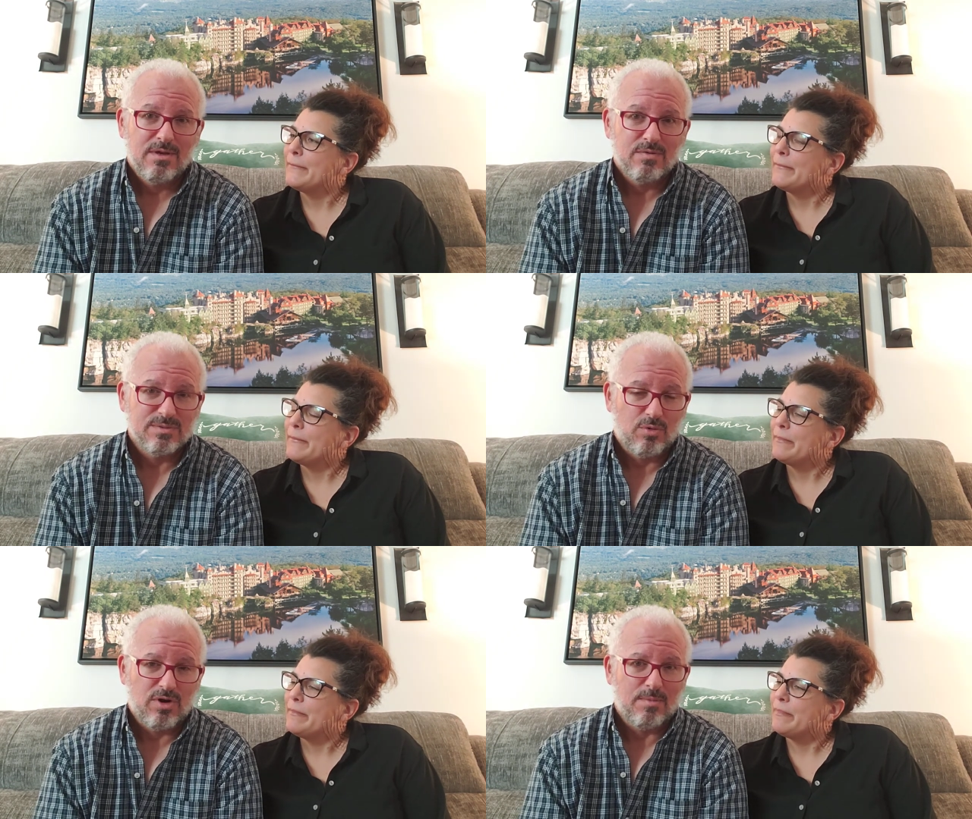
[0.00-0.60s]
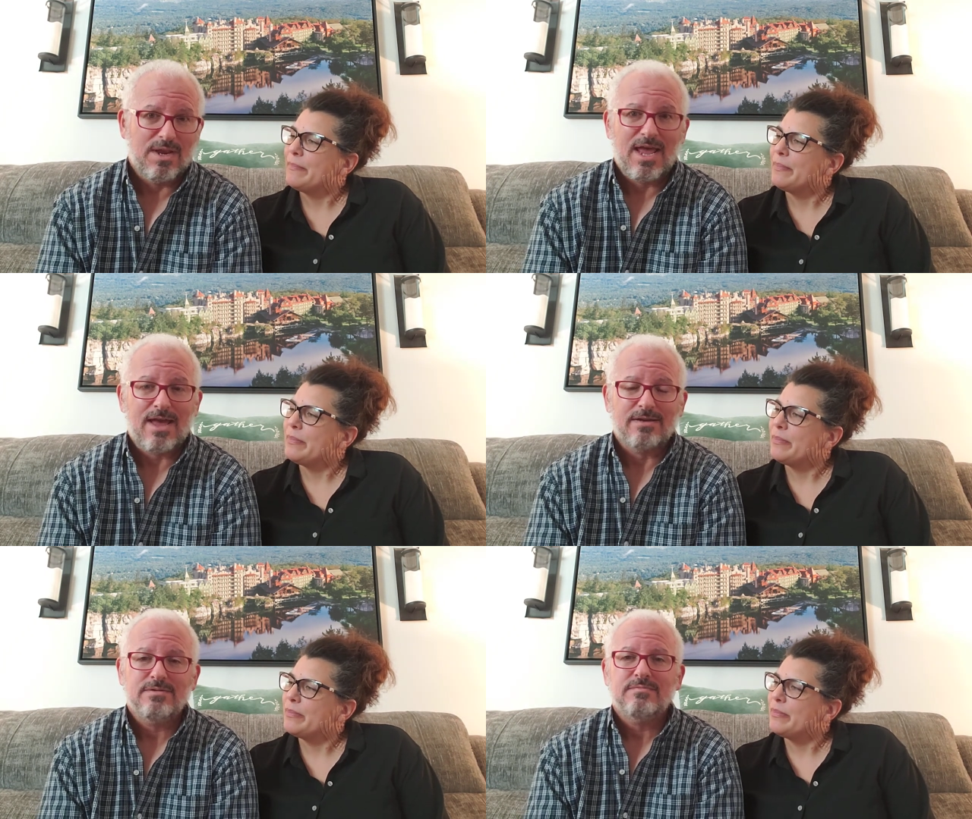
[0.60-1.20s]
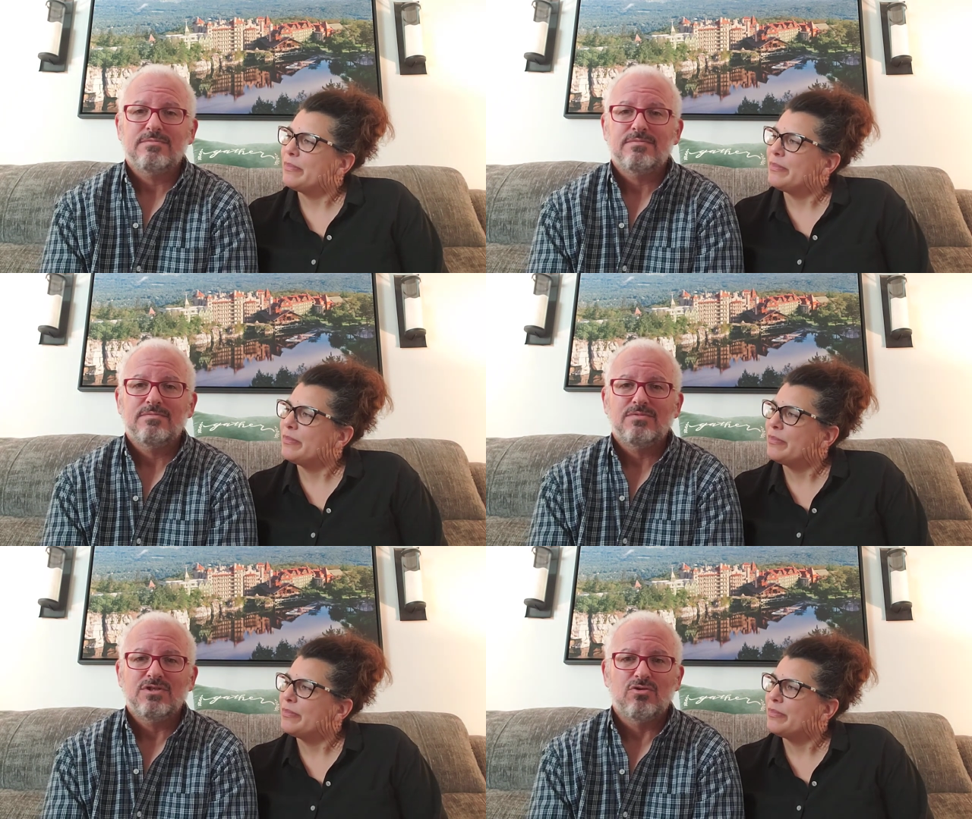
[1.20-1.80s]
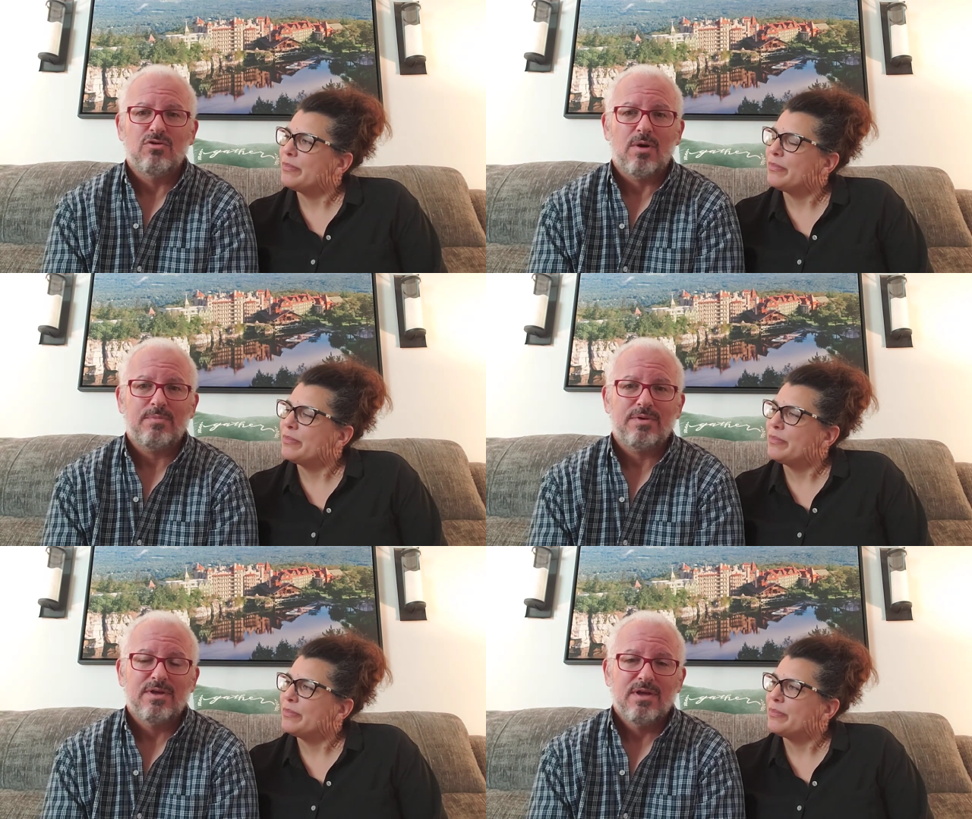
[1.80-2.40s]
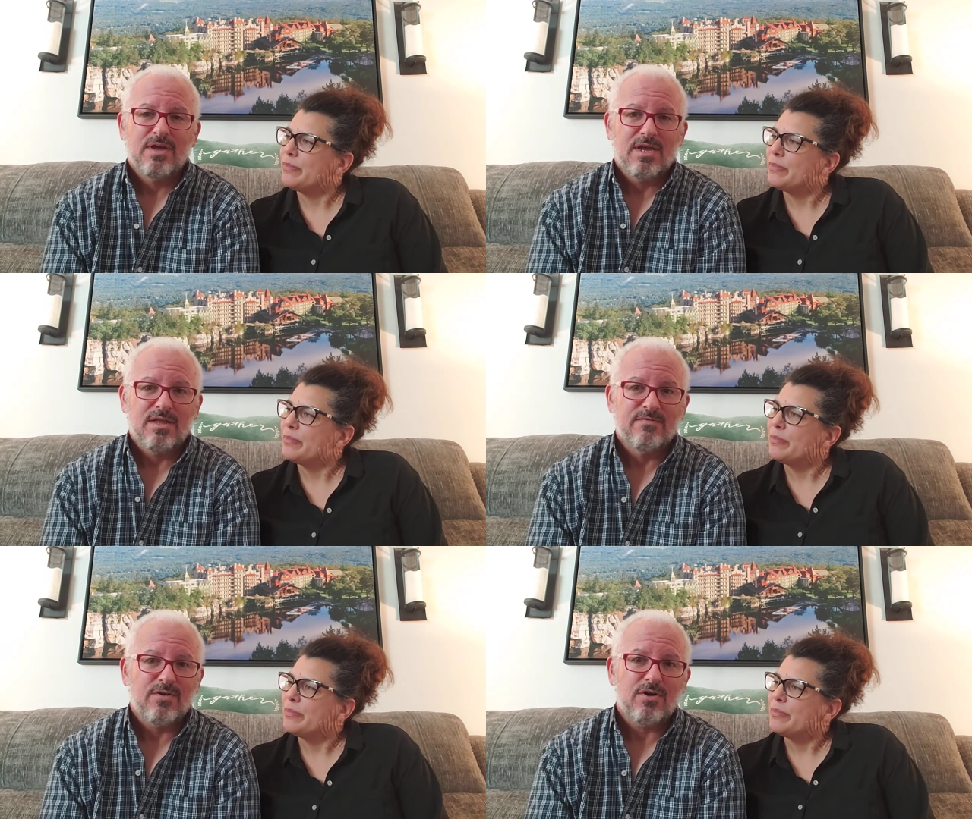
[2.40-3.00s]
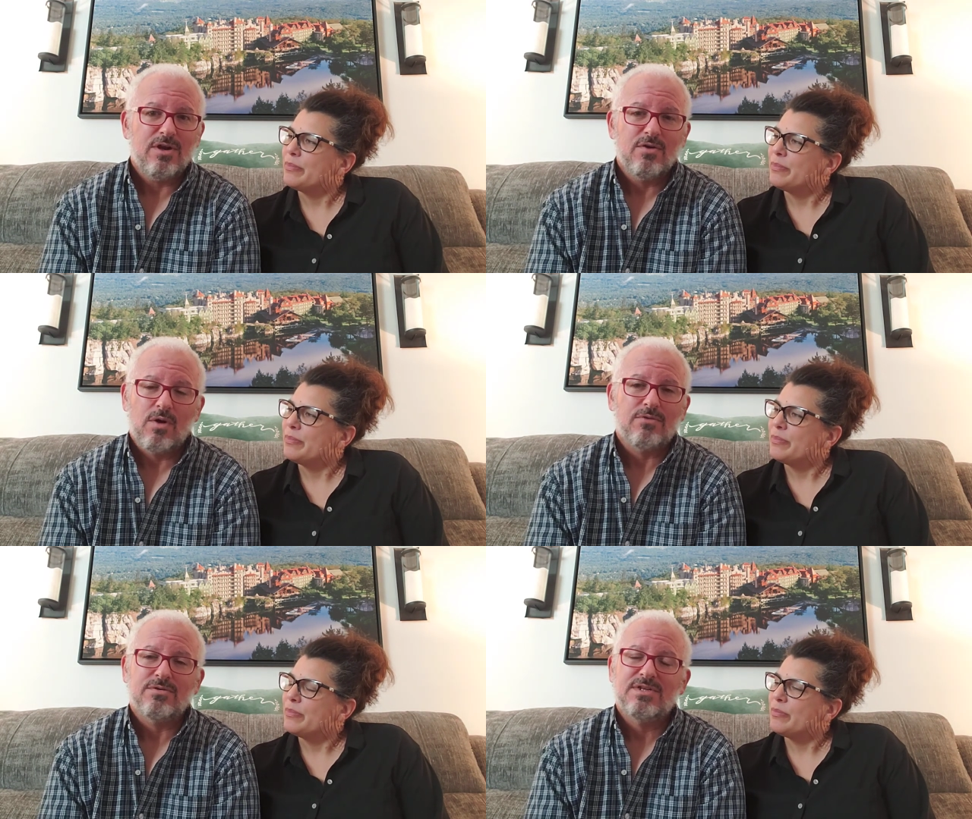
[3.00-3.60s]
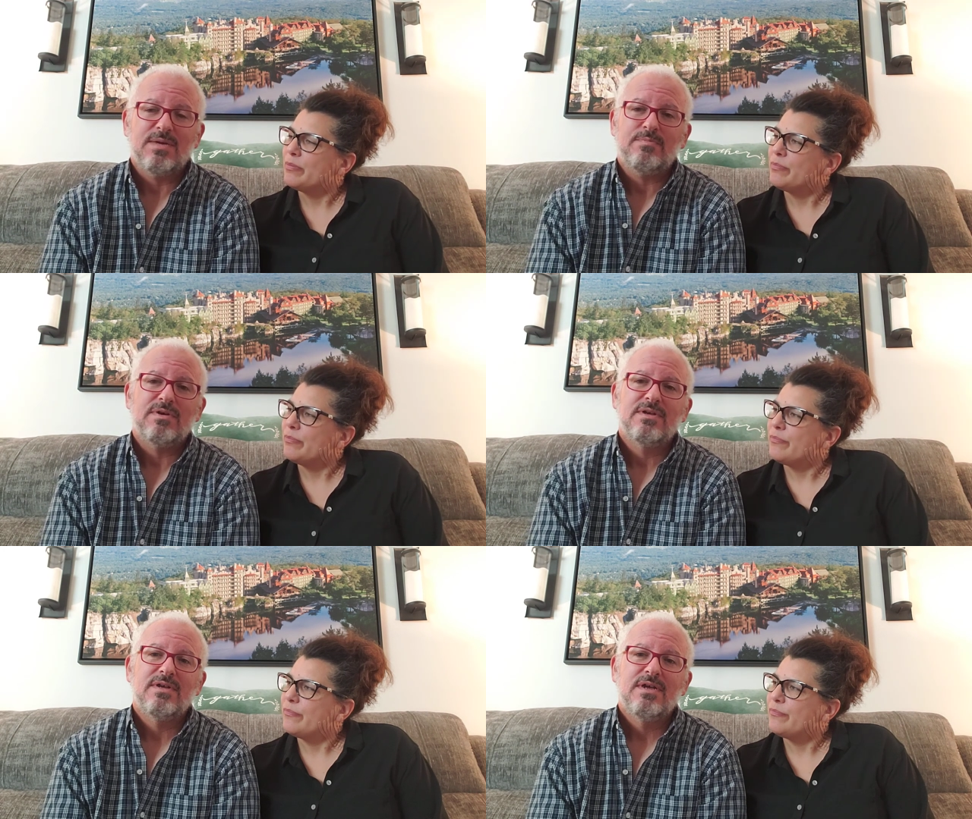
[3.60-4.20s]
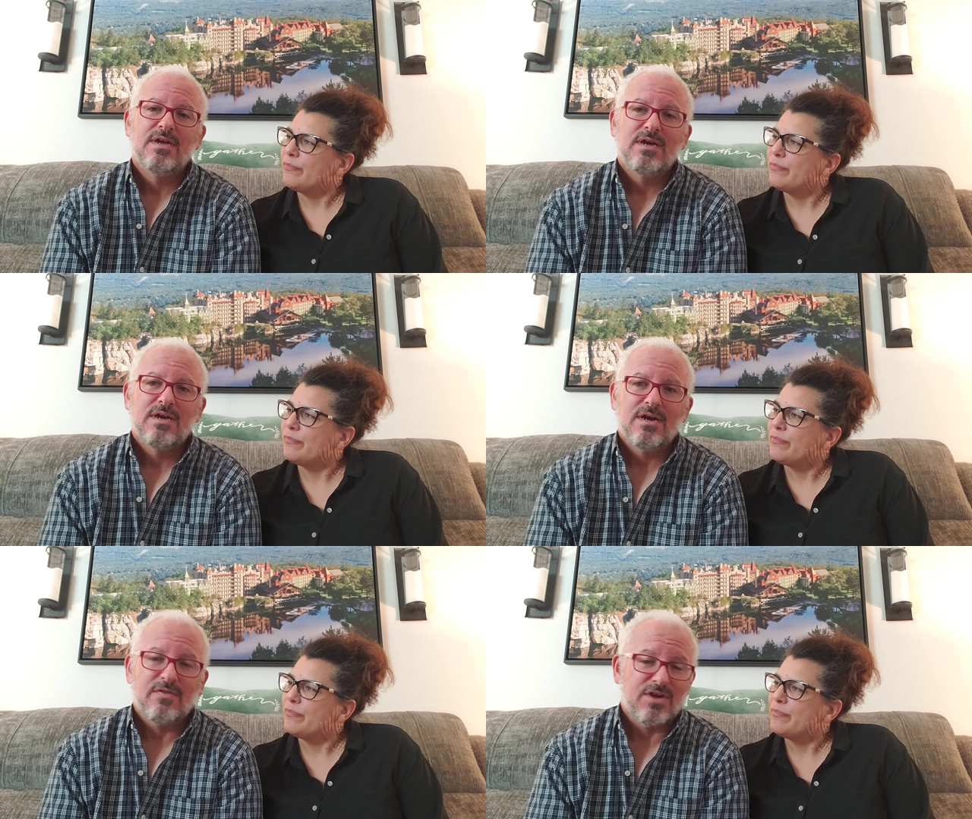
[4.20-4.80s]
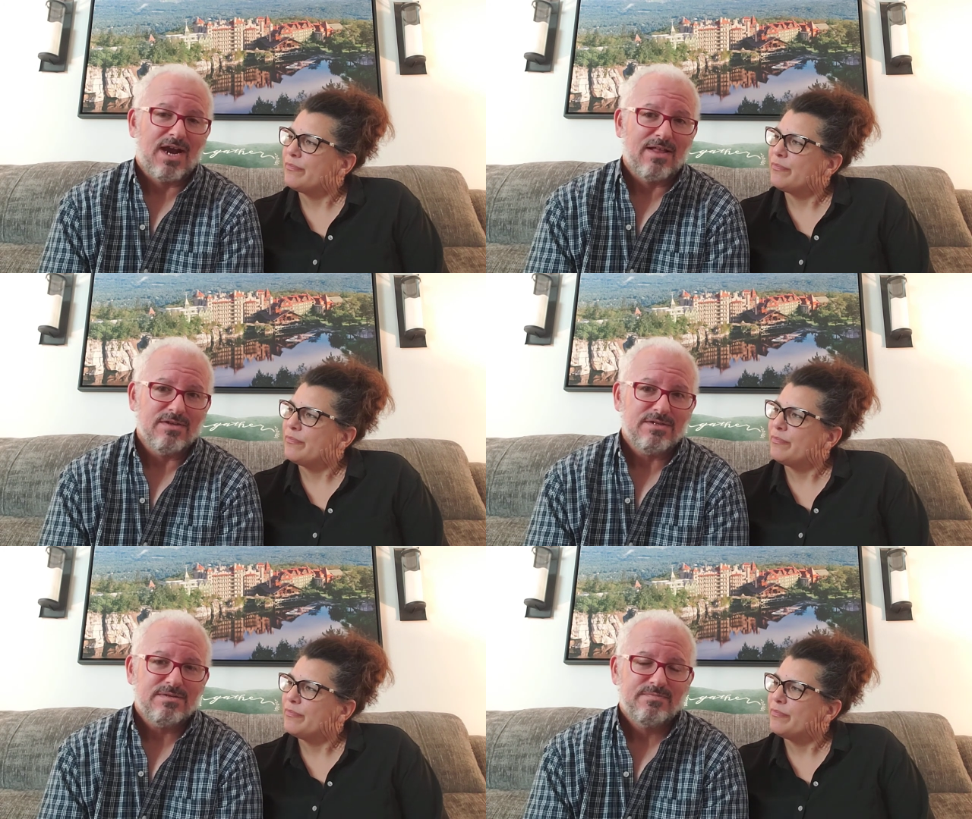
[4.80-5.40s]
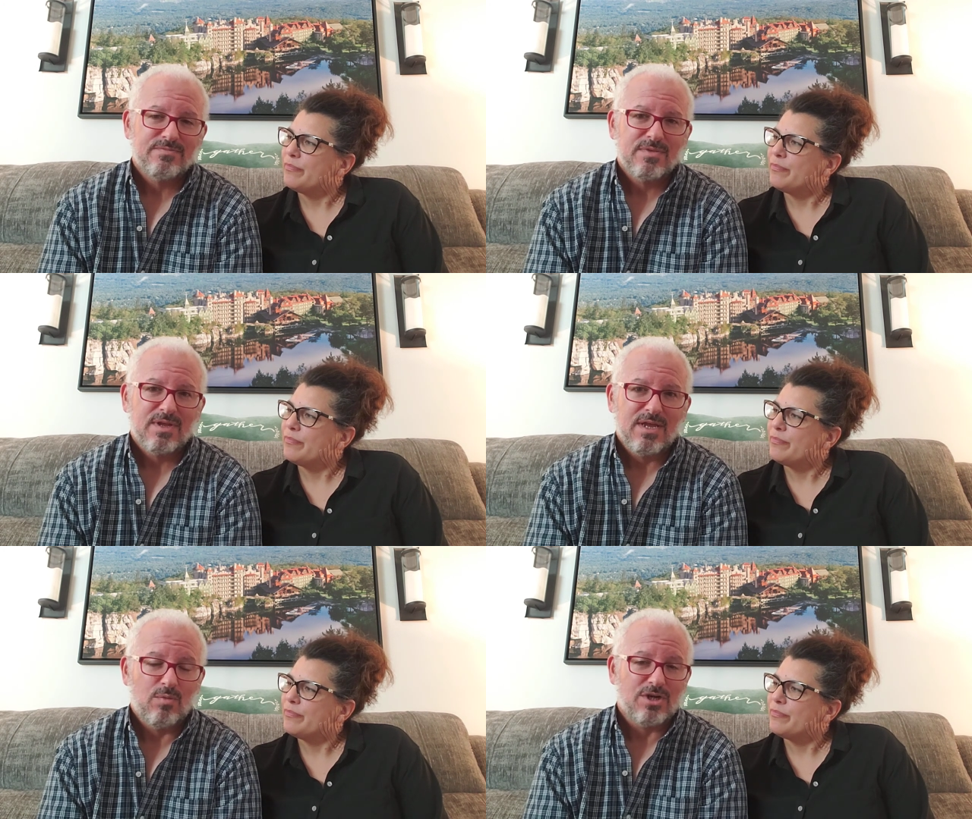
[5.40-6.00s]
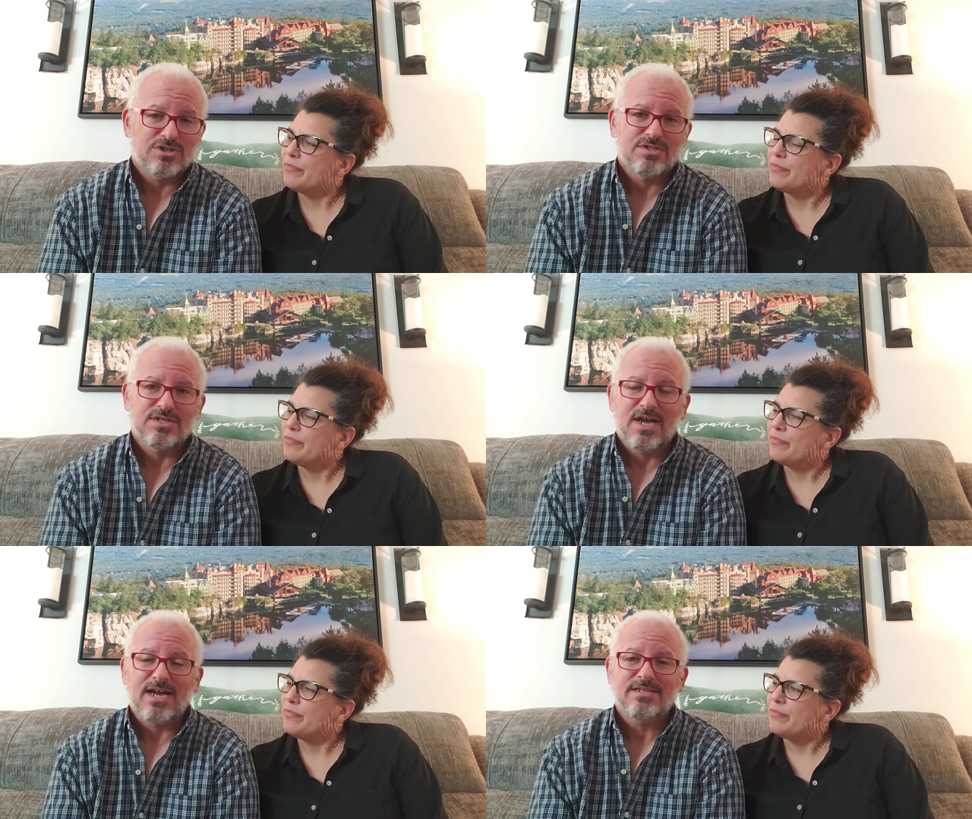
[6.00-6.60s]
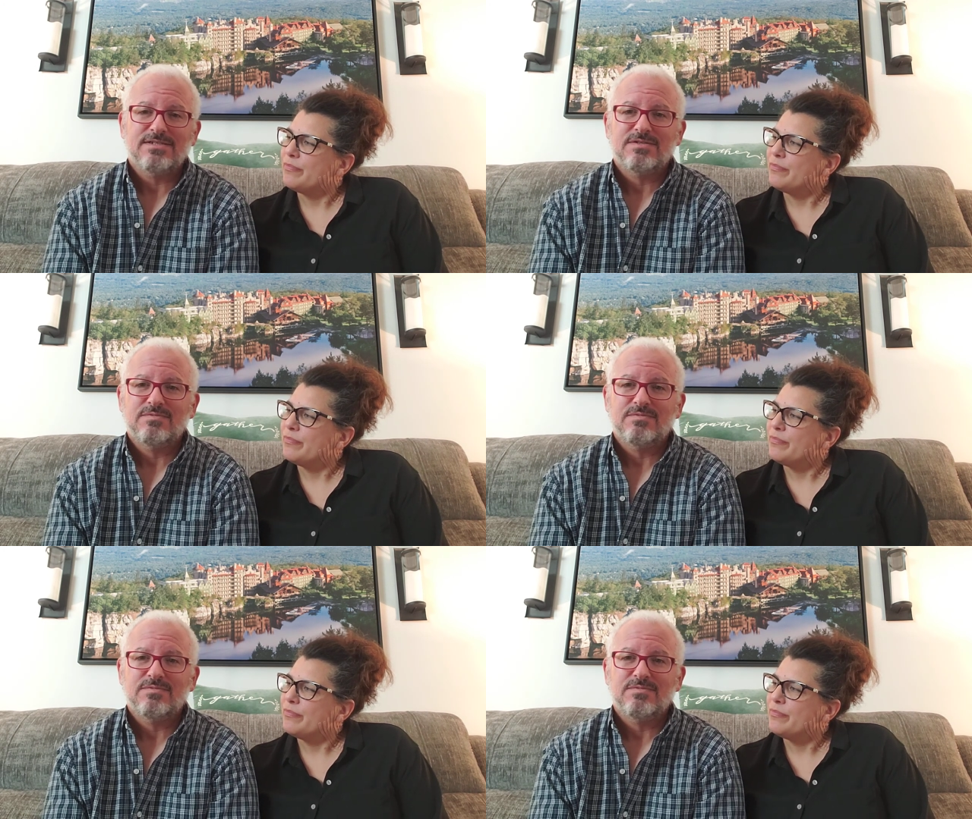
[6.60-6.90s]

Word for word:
Speaker 1: was born in Manhattan. She grew up in the very northern tip of the island in Washington Heights.